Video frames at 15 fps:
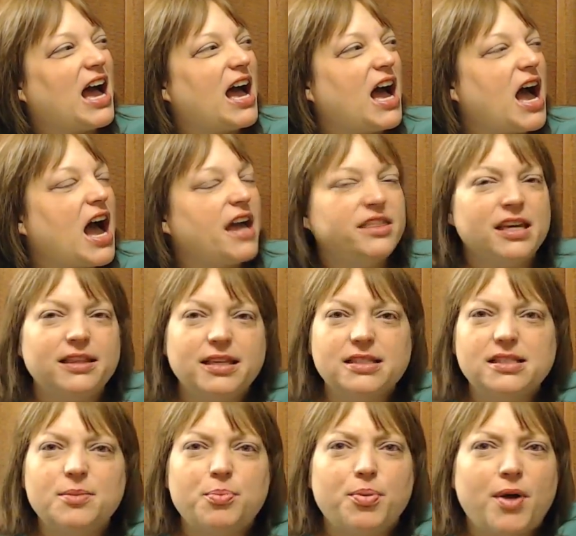I think that's
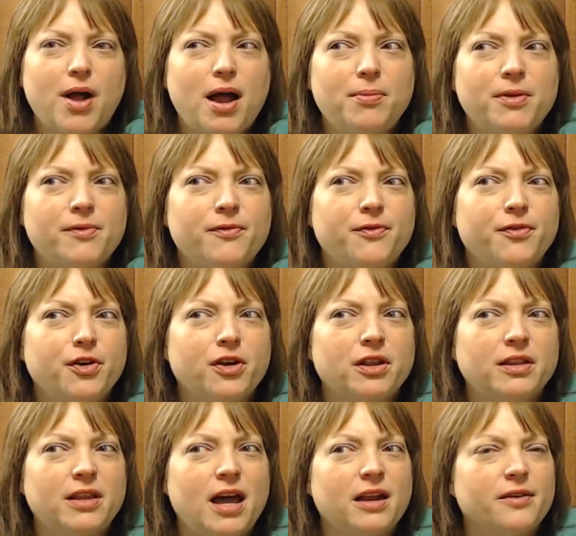a problem for a
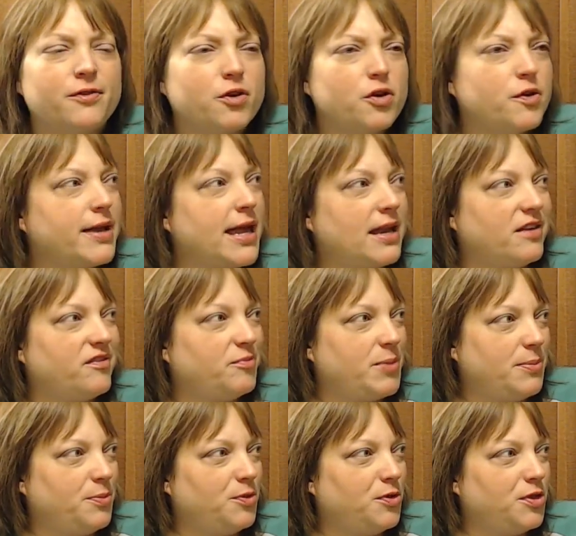lot of creative
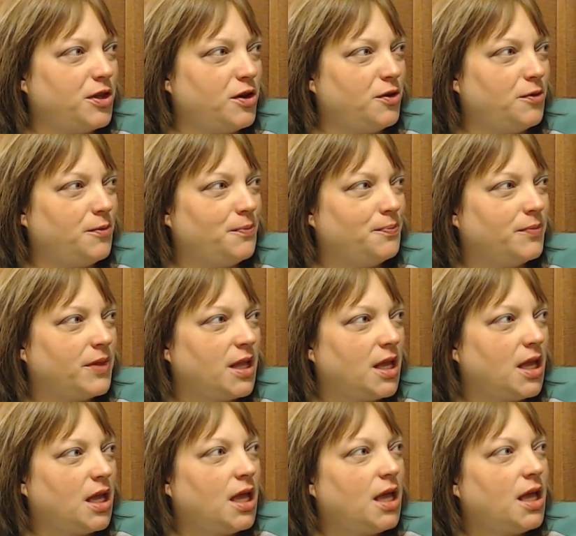people though.
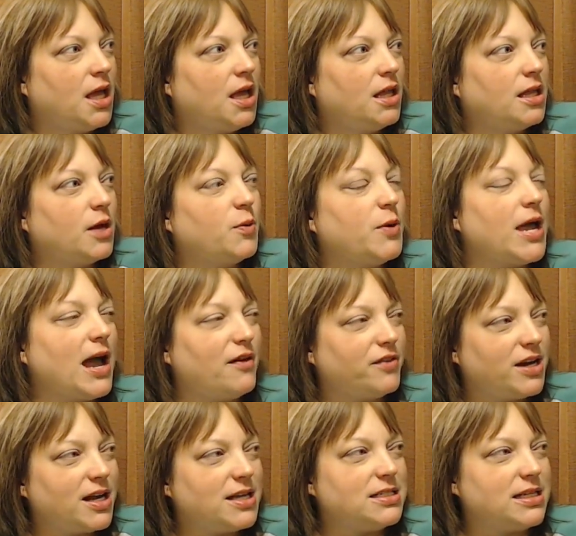Like we have an
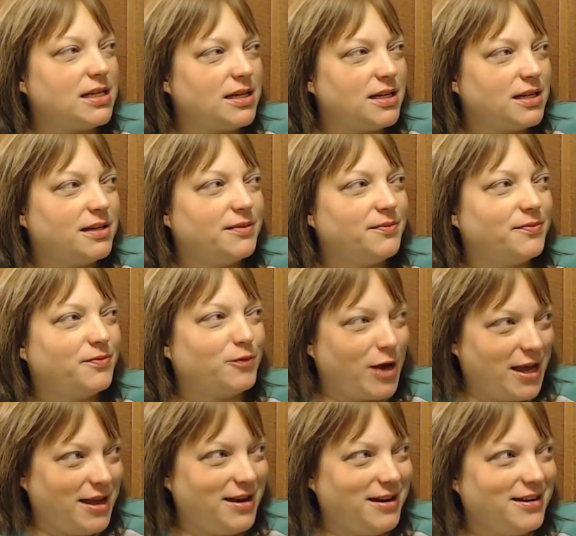idea,
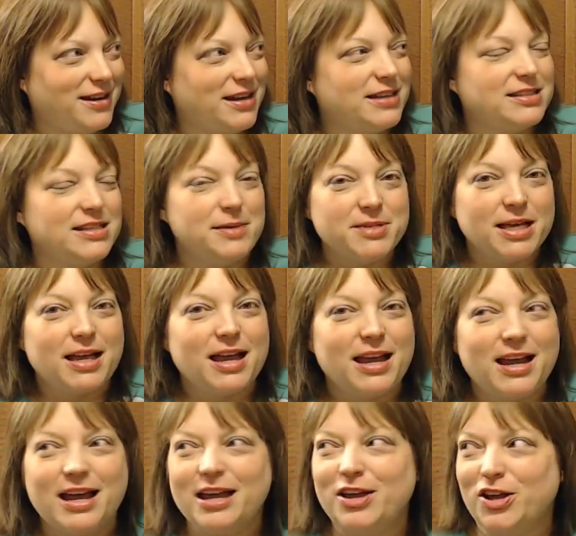right? And it seems like
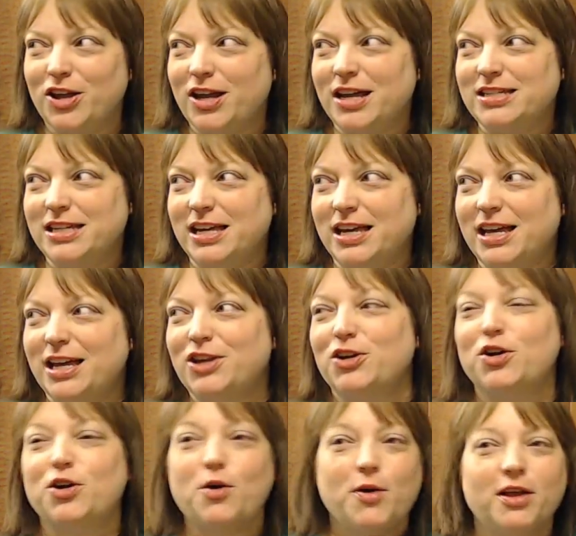a good idea and you're
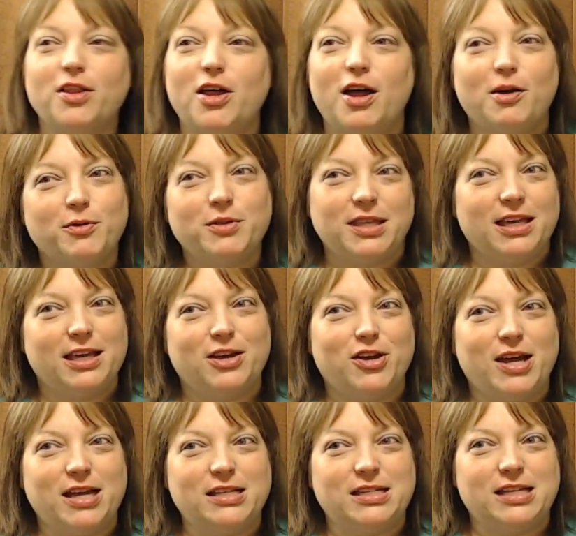going along with the good
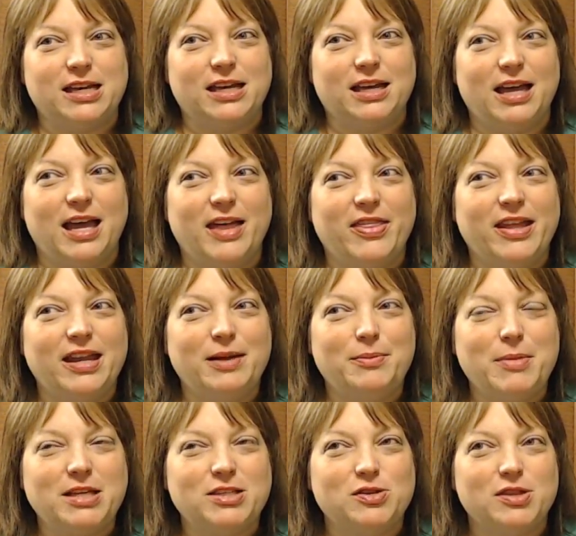idea and then it
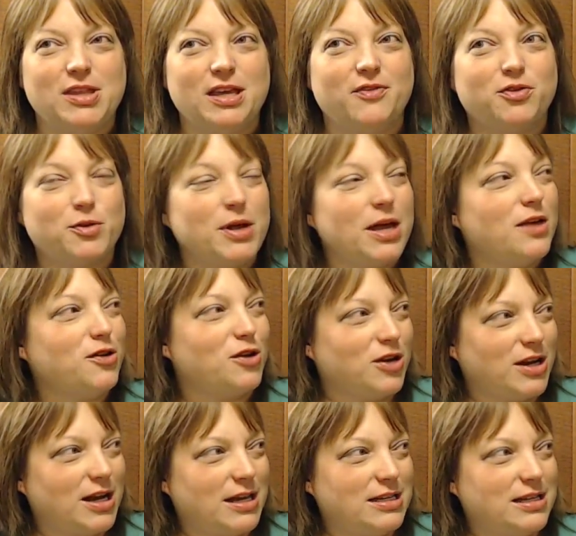makes you think of 3 other good
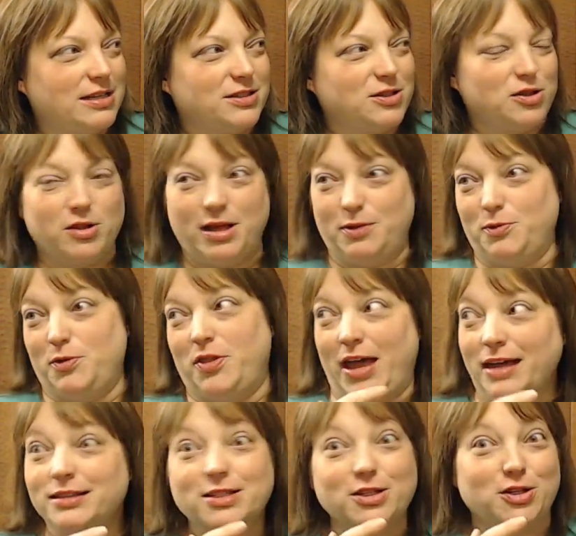ideas and you're like, well,
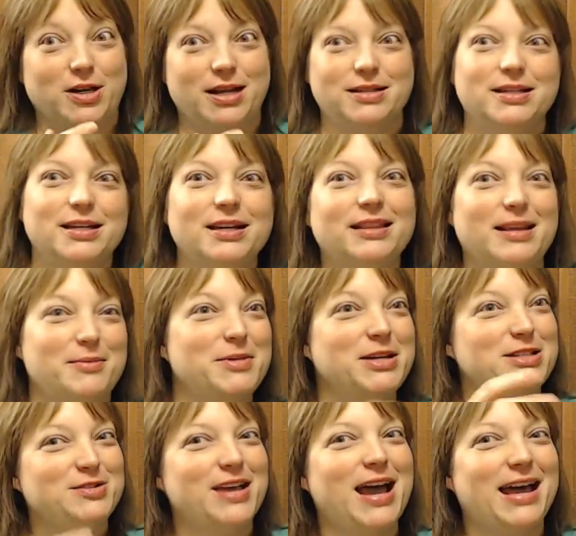that's a good idea. Let me do
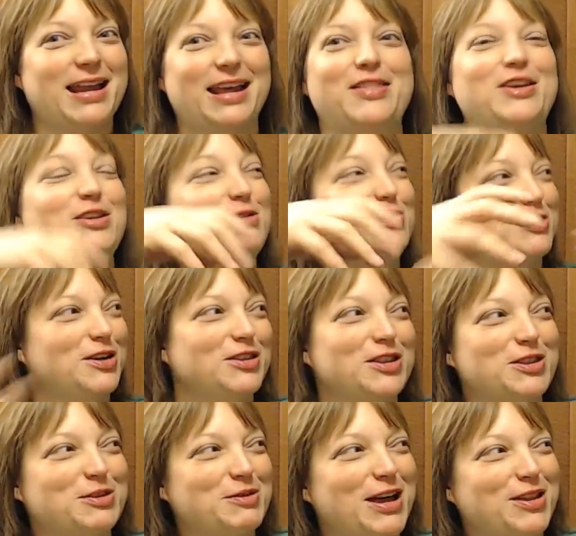that. And then you start the
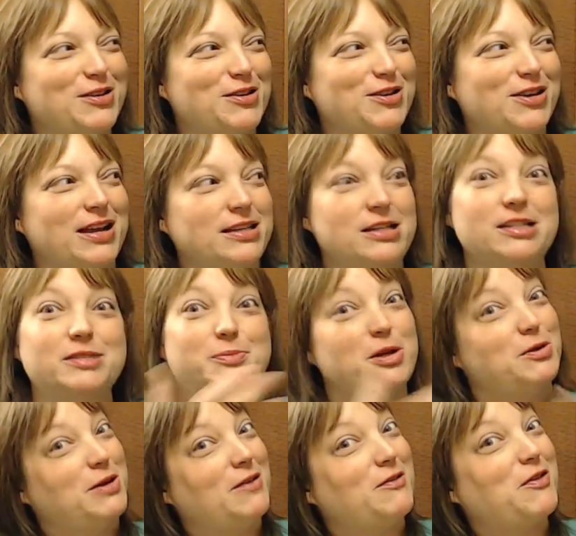3 other good ideas, but you
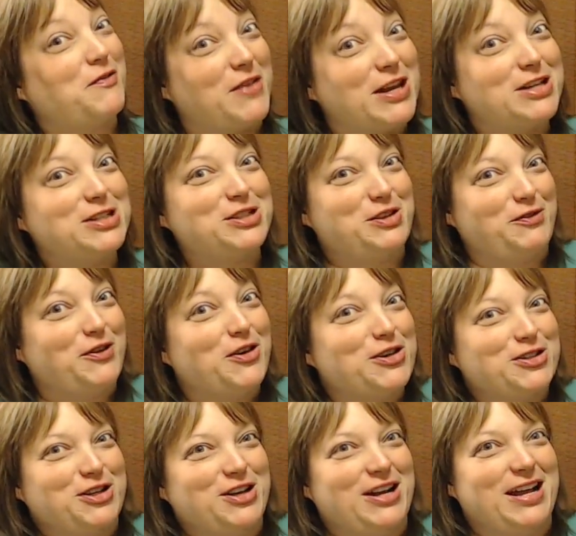never finish the first
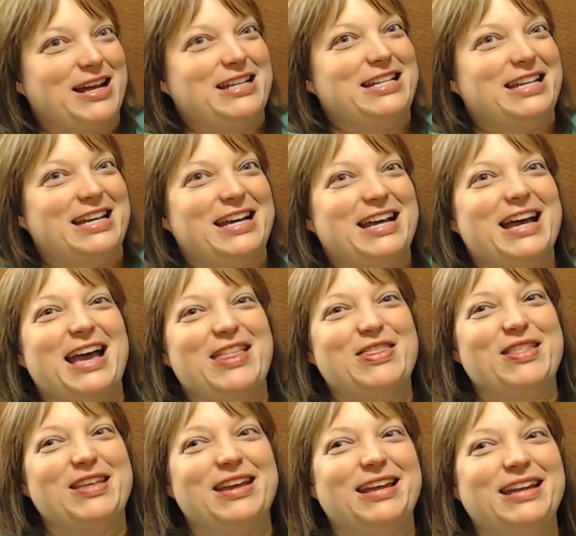good idea. And
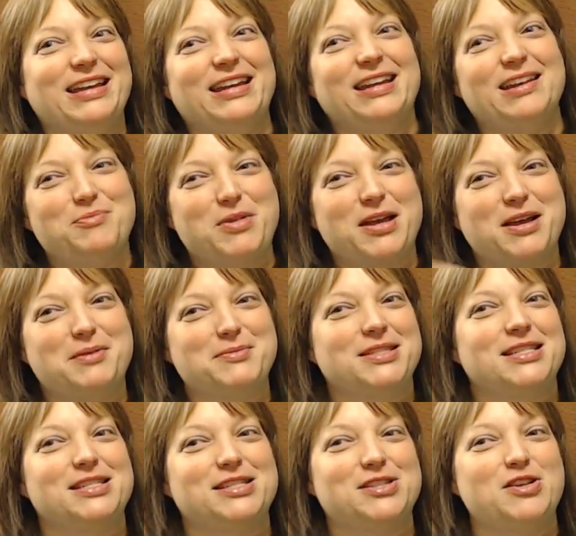then it becomes this
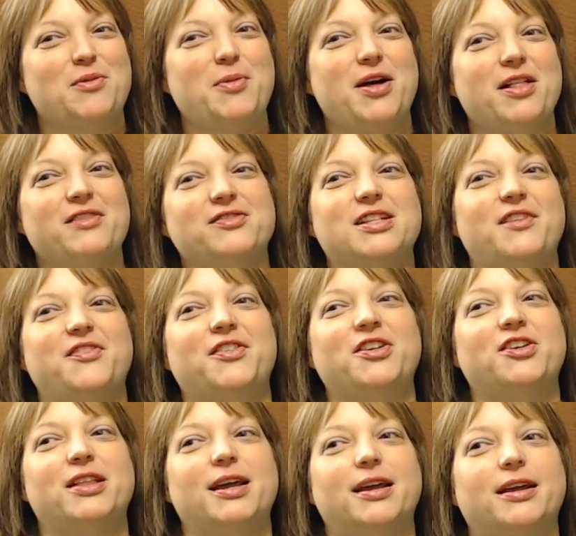snowball of stuff and you're
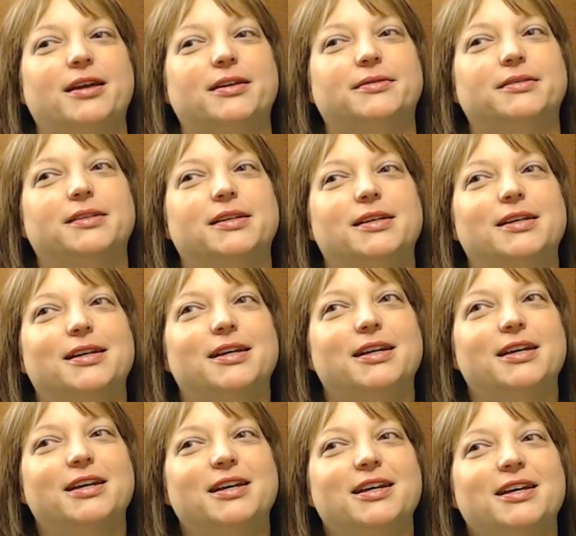like,
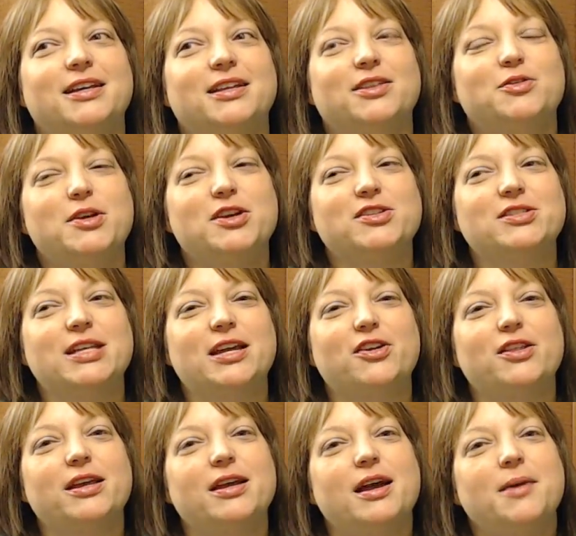3 years later, you're
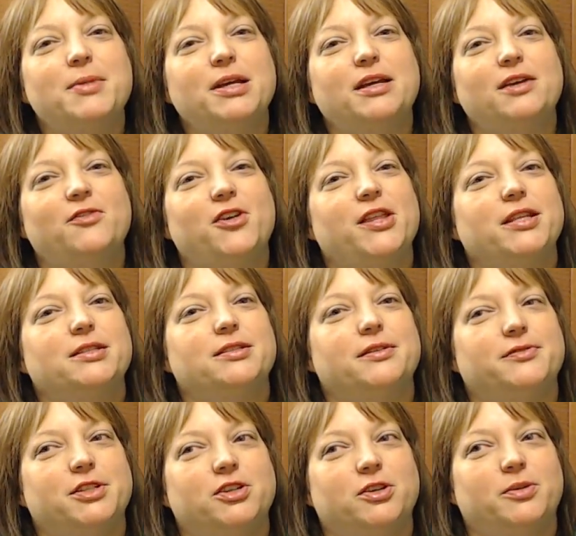like, I'm going to give all that stuff to
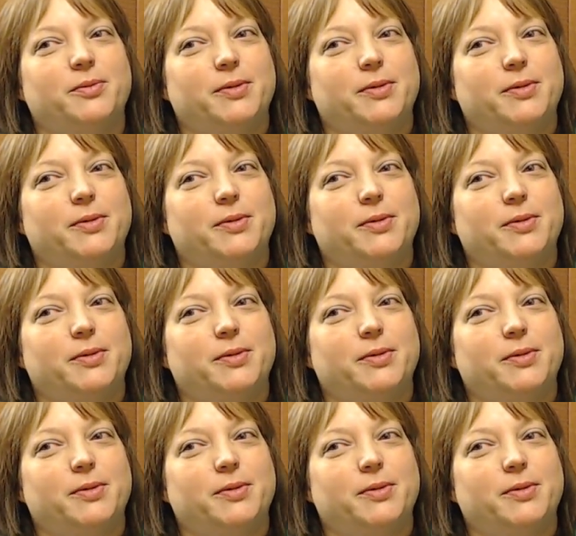Goodwill.